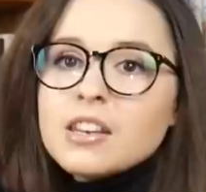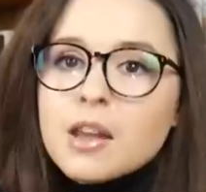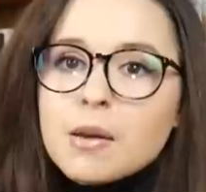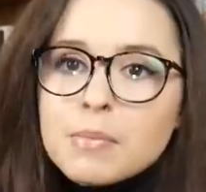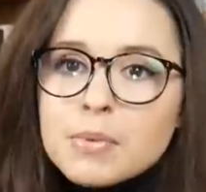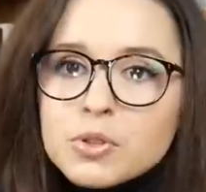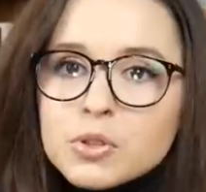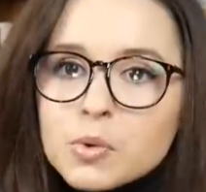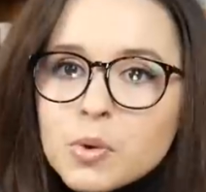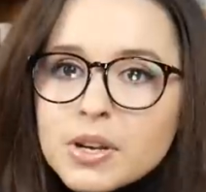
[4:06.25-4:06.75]

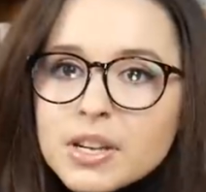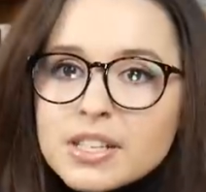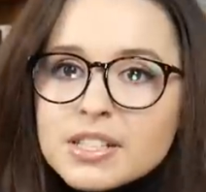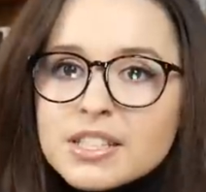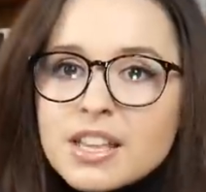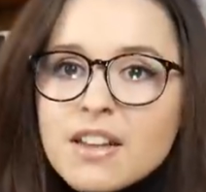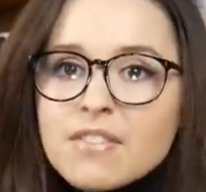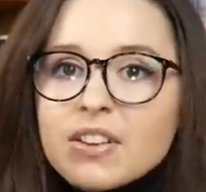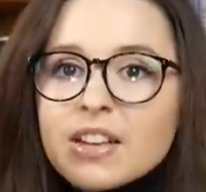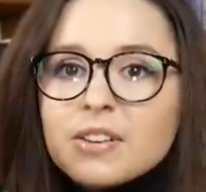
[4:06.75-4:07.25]
Number
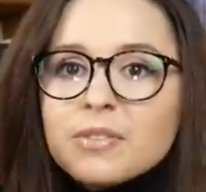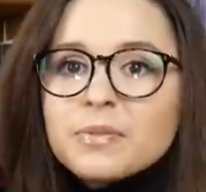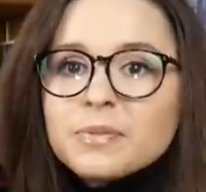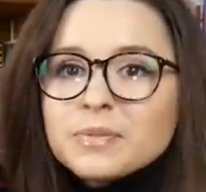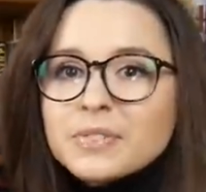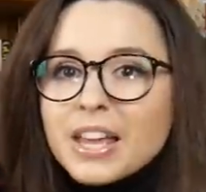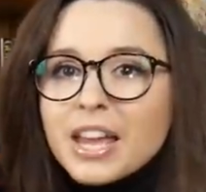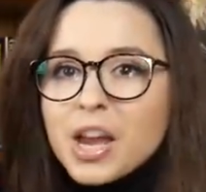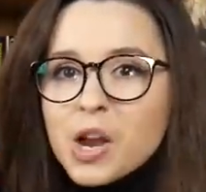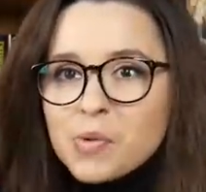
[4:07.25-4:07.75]
27,
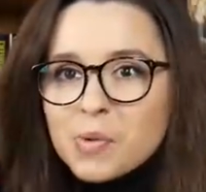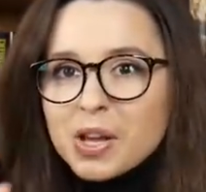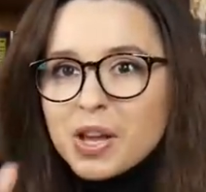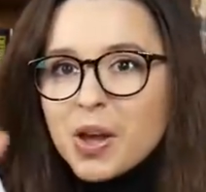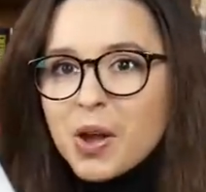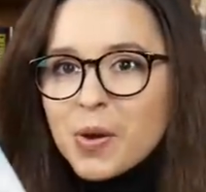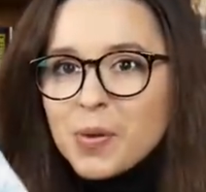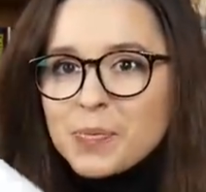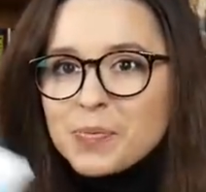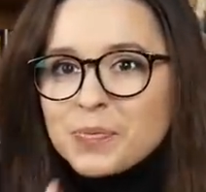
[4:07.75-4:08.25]
here we
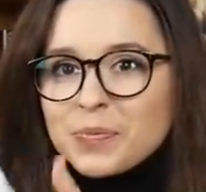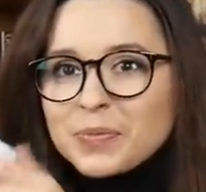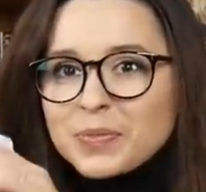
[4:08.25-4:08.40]
go.